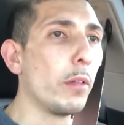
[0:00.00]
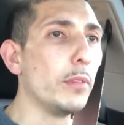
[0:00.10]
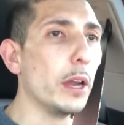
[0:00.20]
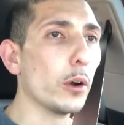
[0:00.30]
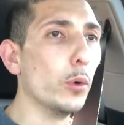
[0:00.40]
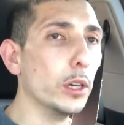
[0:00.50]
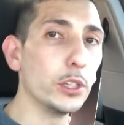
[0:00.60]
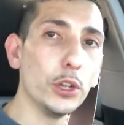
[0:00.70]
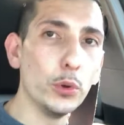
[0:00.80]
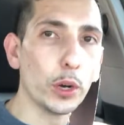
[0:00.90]
there
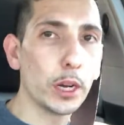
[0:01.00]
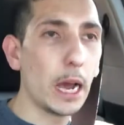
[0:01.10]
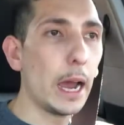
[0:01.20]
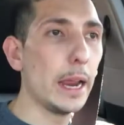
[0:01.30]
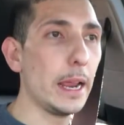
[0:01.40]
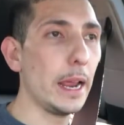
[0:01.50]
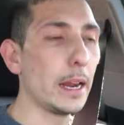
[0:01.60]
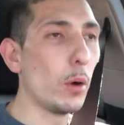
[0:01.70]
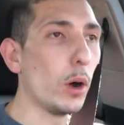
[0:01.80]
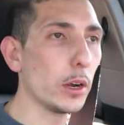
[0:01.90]
was a newer guy, and
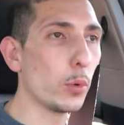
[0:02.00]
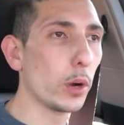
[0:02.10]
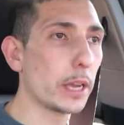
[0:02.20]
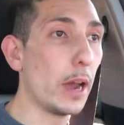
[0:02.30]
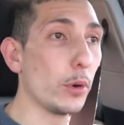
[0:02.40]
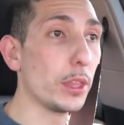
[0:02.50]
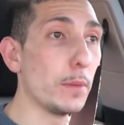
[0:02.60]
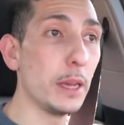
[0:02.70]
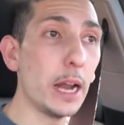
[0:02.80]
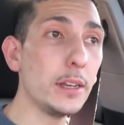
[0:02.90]
I wanted to work out with
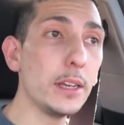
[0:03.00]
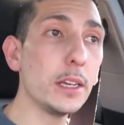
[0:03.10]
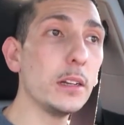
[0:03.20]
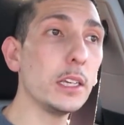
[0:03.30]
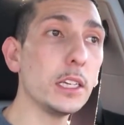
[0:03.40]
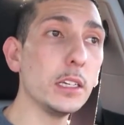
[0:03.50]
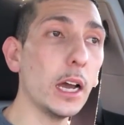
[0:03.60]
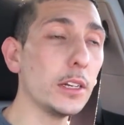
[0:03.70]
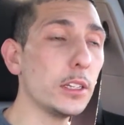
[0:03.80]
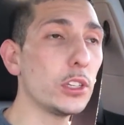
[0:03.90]
him. And I
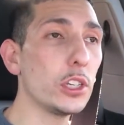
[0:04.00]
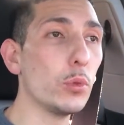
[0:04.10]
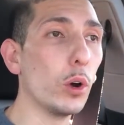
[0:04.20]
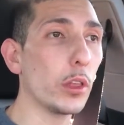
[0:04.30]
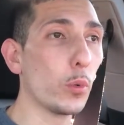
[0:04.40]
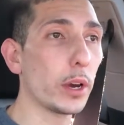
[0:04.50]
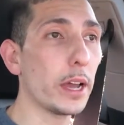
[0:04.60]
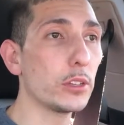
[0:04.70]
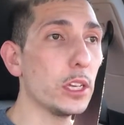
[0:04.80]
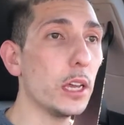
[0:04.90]
did see one of the
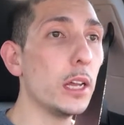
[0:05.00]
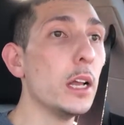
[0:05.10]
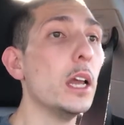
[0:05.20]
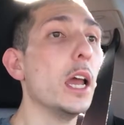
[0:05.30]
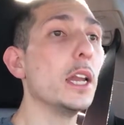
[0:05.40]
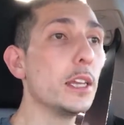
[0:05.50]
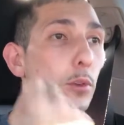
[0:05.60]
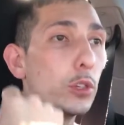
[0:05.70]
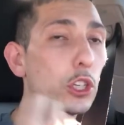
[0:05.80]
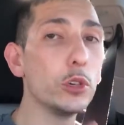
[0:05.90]
workouts he did, and he
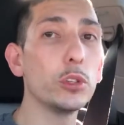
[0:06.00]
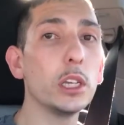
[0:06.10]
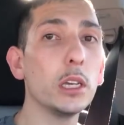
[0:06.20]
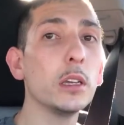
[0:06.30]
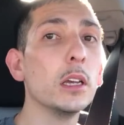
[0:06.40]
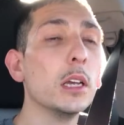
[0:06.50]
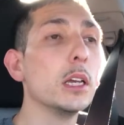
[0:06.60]
was using